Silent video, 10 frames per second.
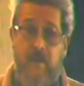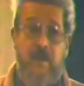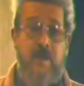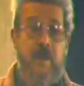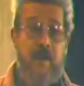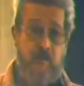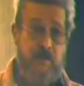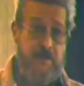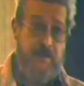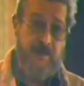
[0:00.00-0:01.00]
the nut
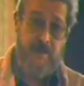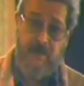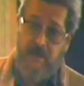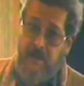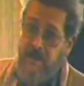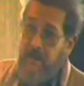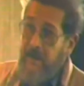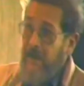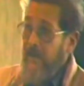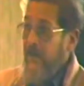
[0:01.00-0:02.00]
business
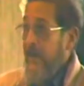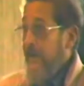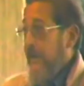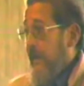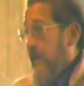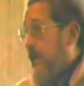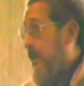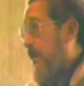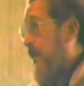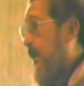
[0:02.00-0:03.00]
that
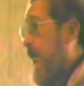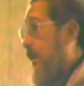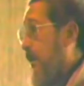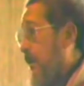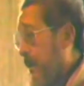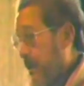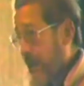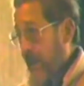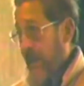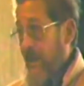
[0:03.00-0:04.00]
I think
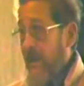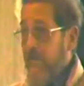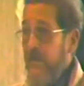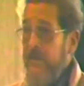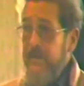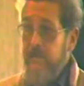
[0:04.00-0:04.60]
are most